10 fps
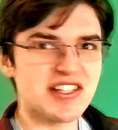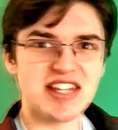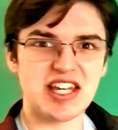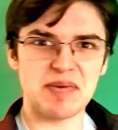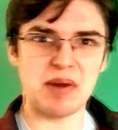
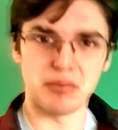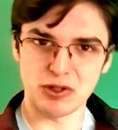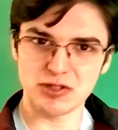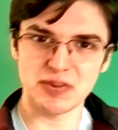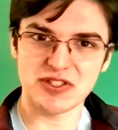thinking about
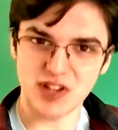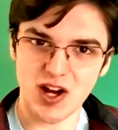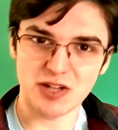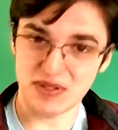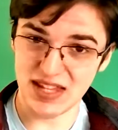multiple
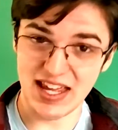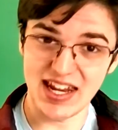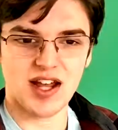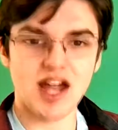songs in it.